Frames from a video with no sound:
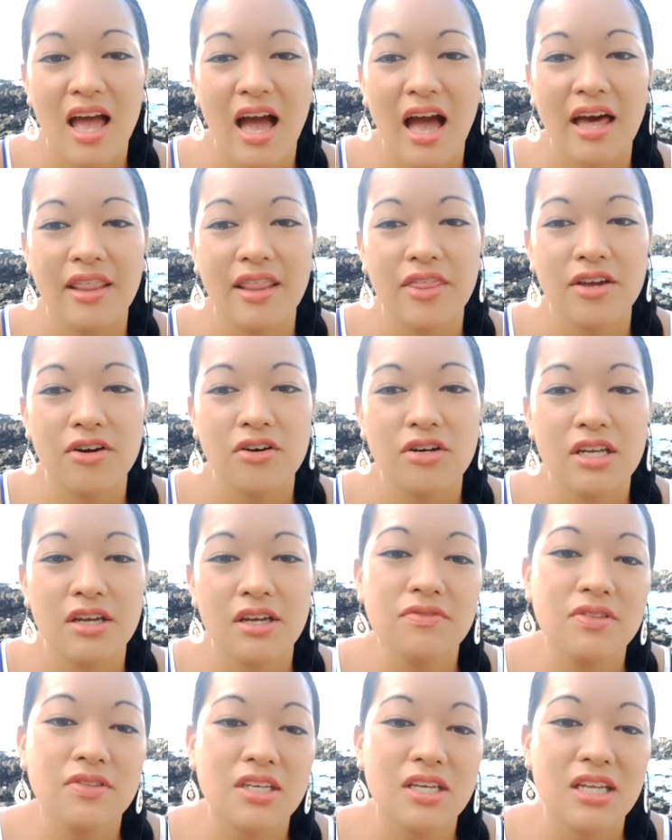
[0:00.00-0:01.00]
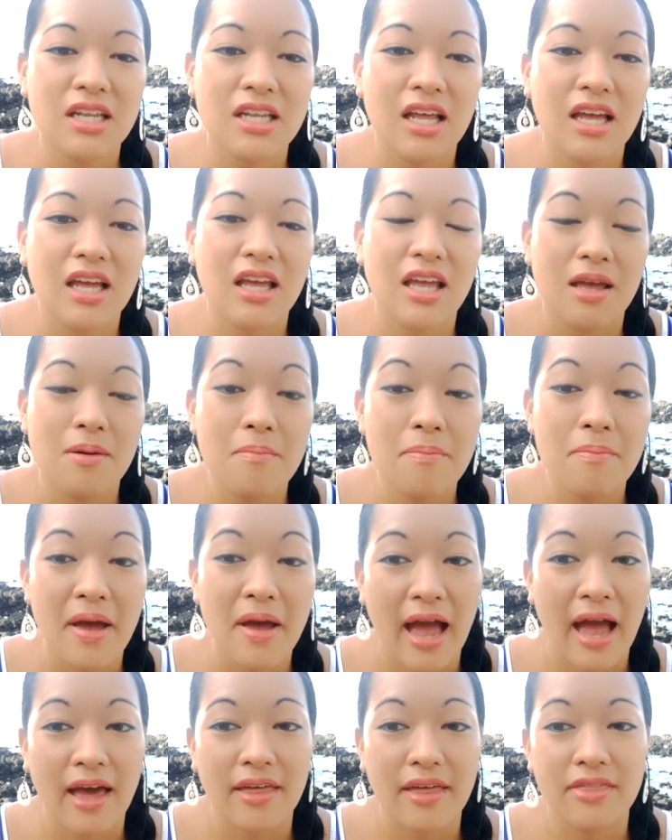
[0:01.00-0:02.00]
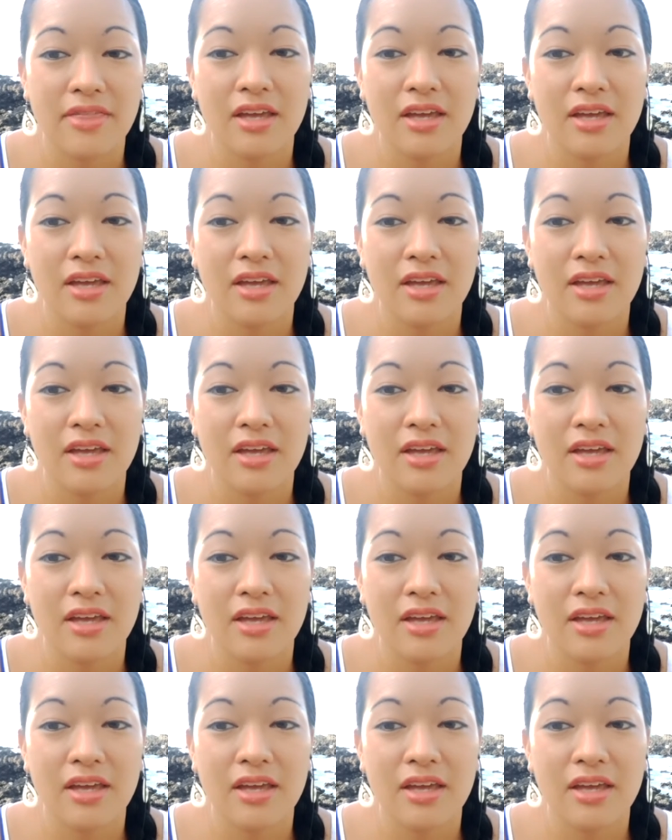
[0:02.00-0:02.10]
And they're gifted empath.